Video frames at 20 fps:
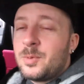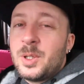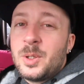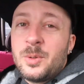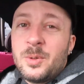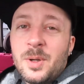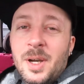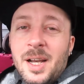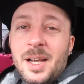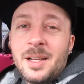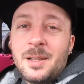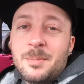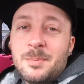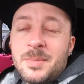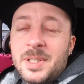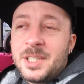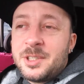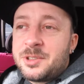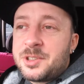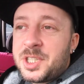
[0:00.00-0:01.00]
We'll
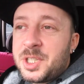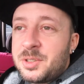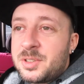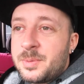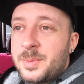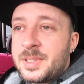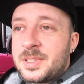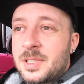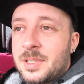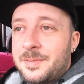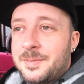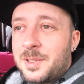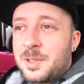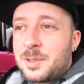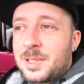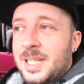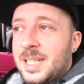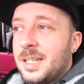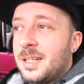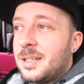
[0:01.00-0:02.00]
um, introduce him into the
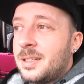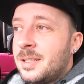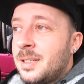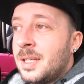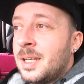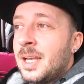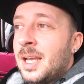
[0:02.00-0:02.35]
vlog later.